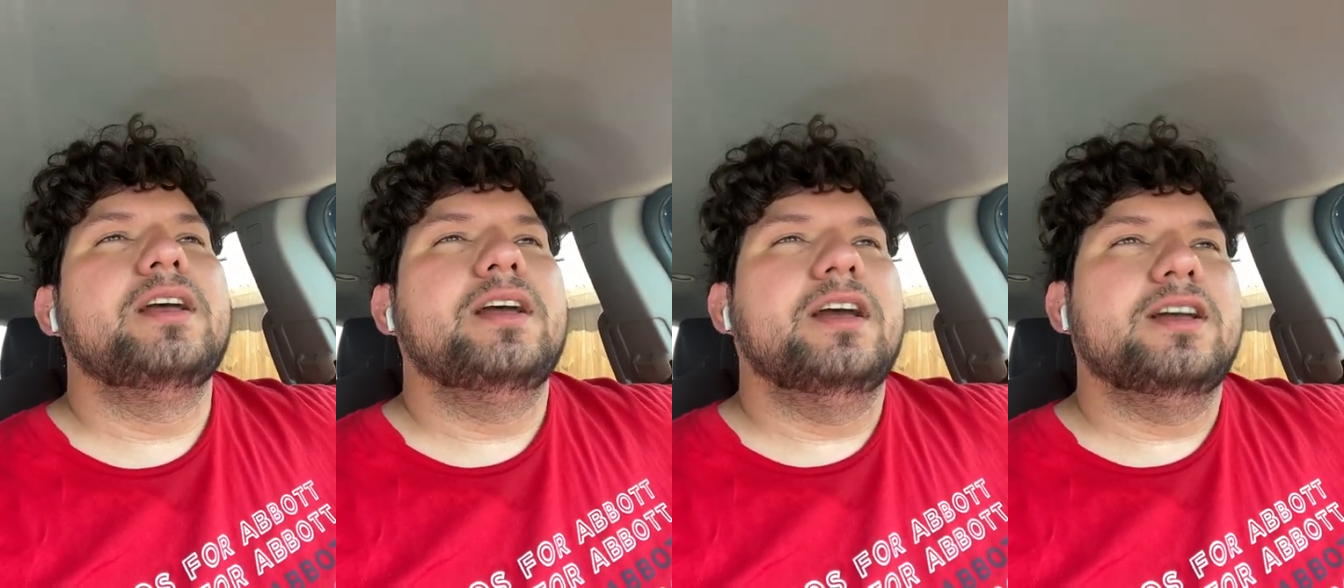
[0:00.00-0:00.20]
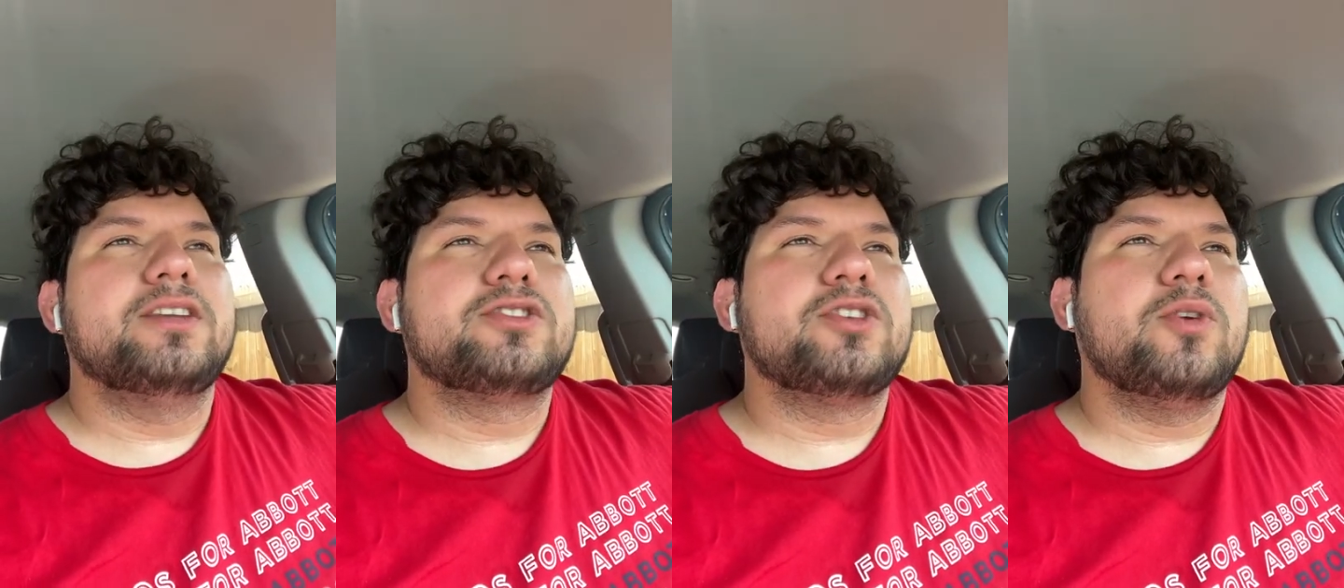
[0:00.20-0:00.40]

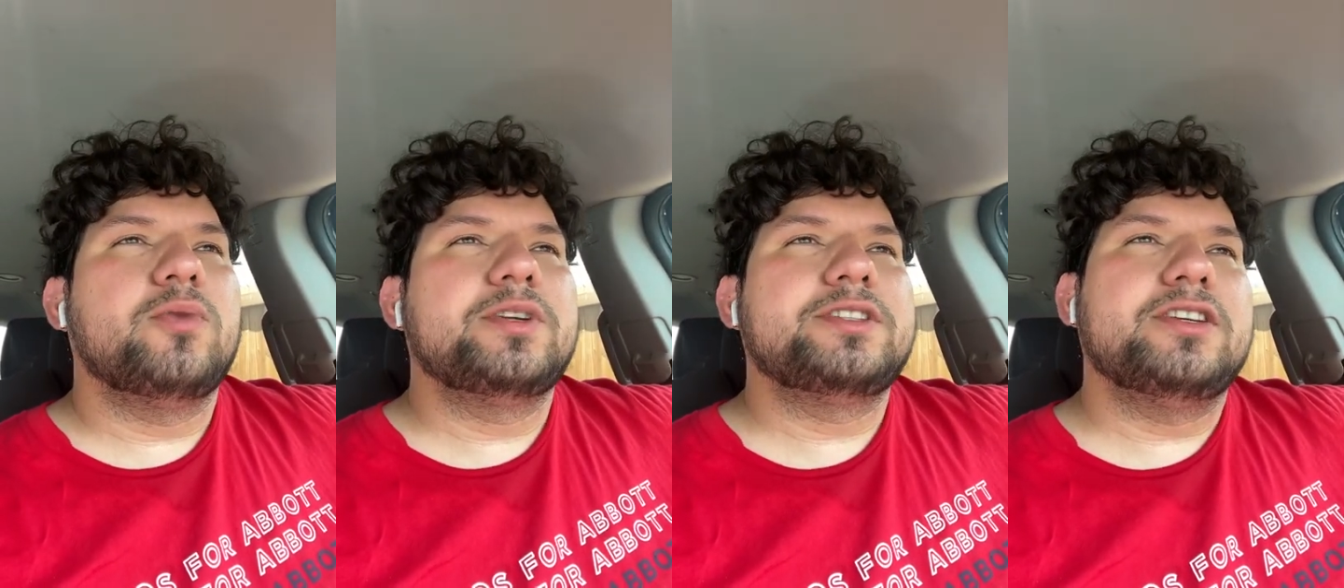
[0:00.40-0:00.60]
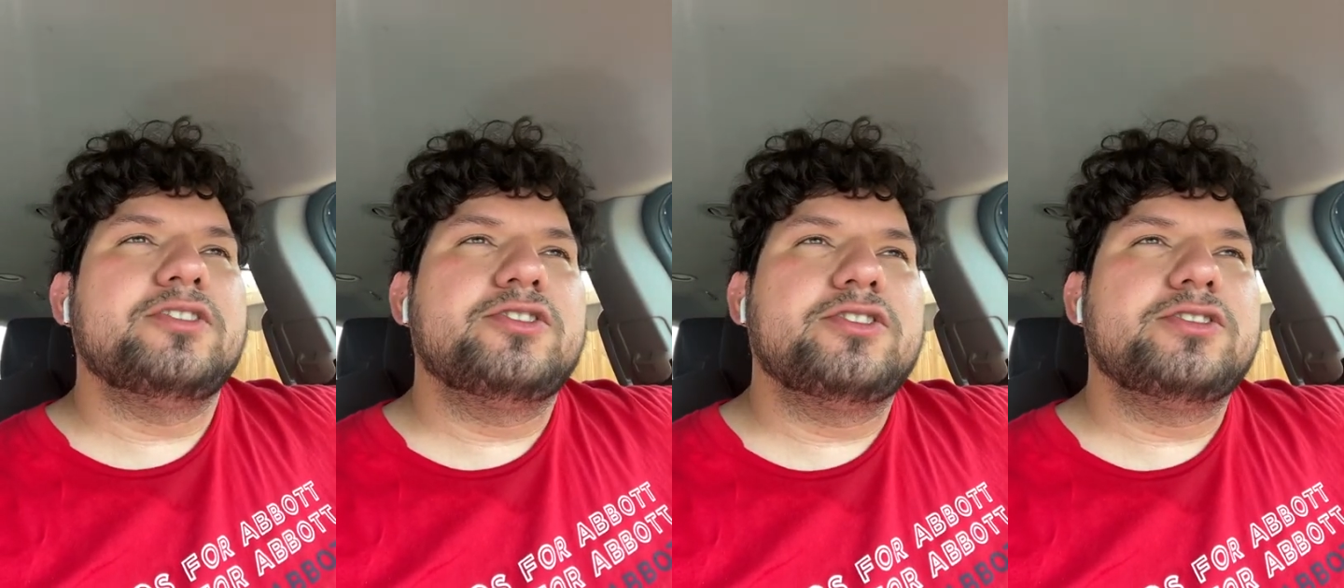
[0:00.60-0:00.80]
And so
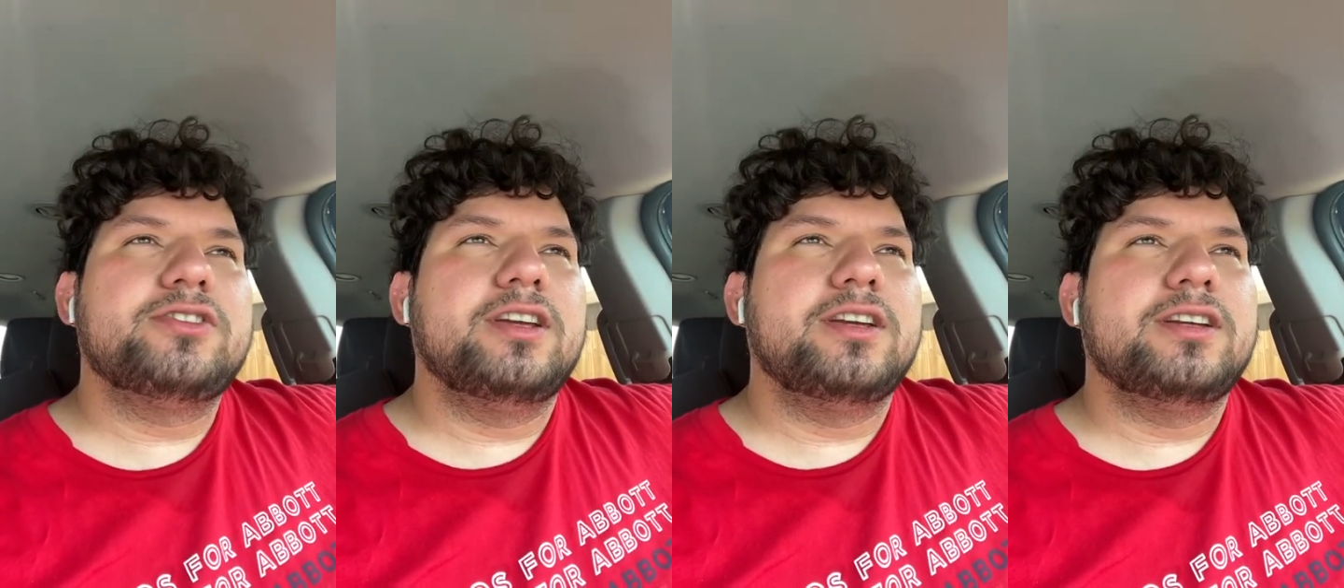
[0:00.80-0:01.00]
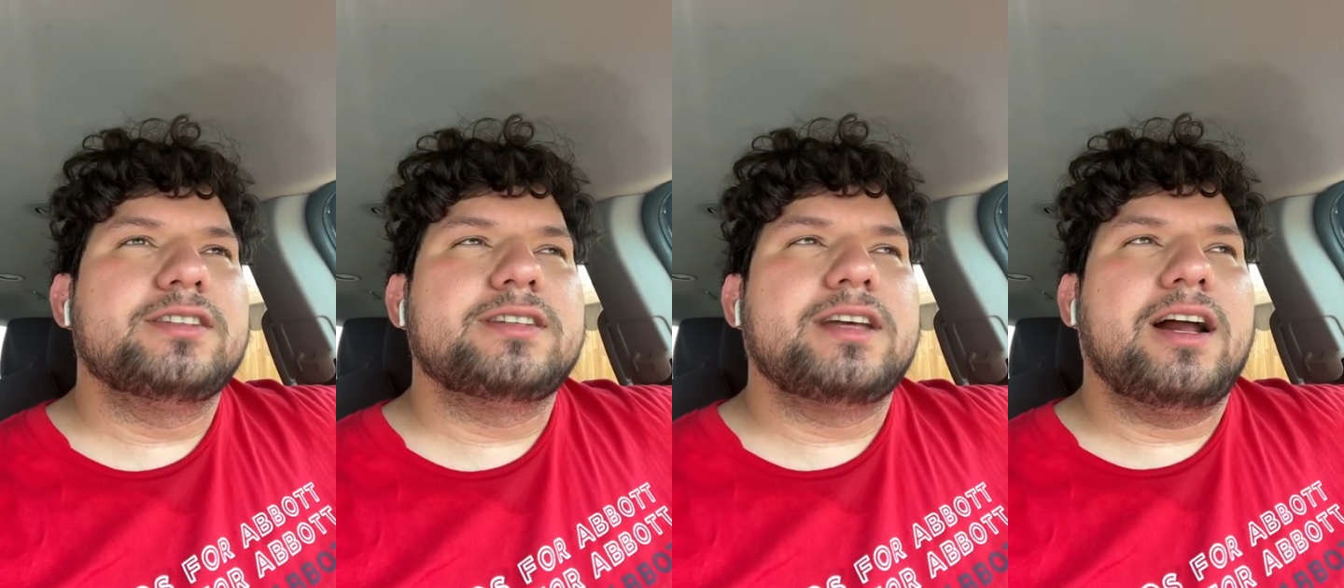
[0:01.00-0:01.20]
what's
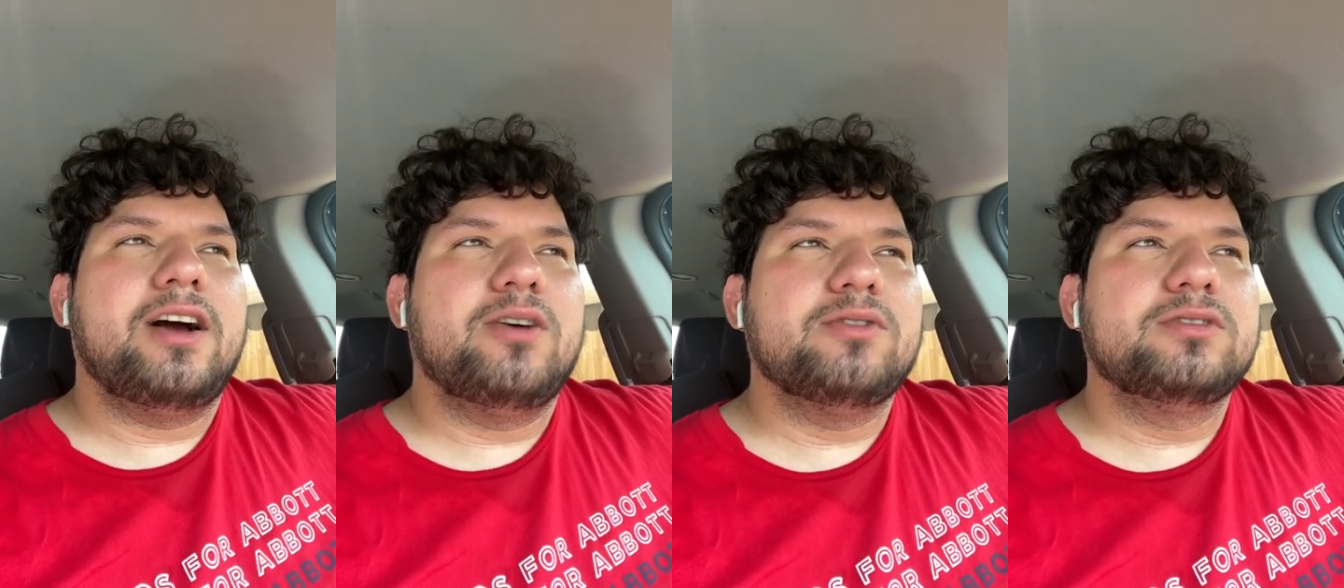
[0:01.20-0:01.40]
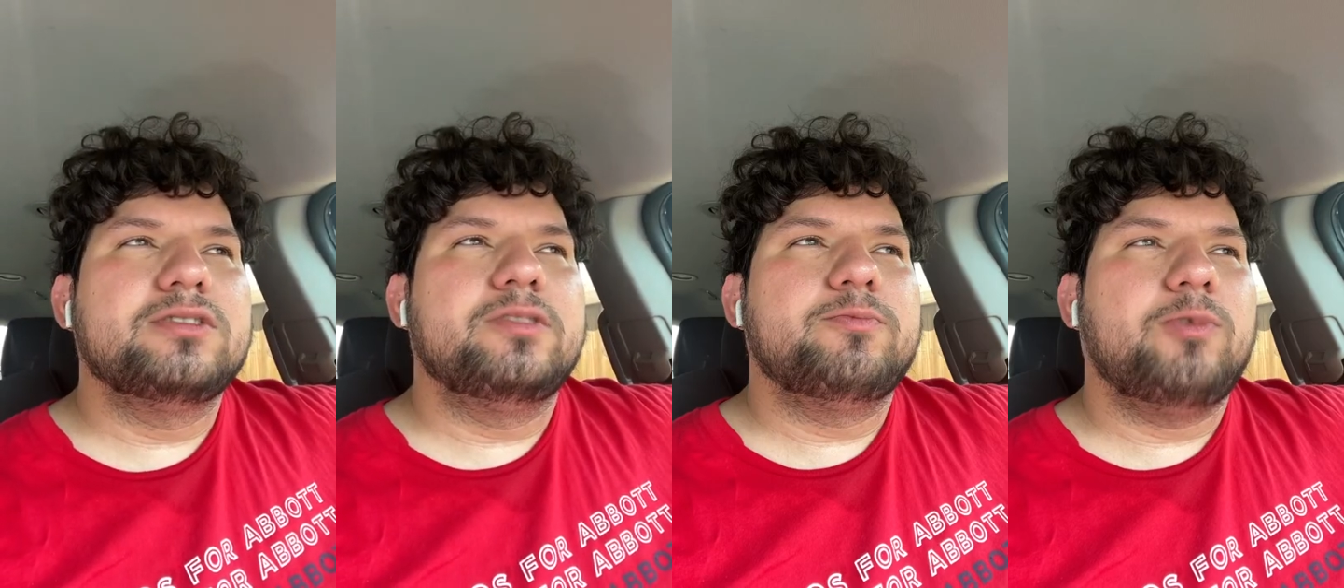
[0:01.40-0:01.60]
interesting is that I was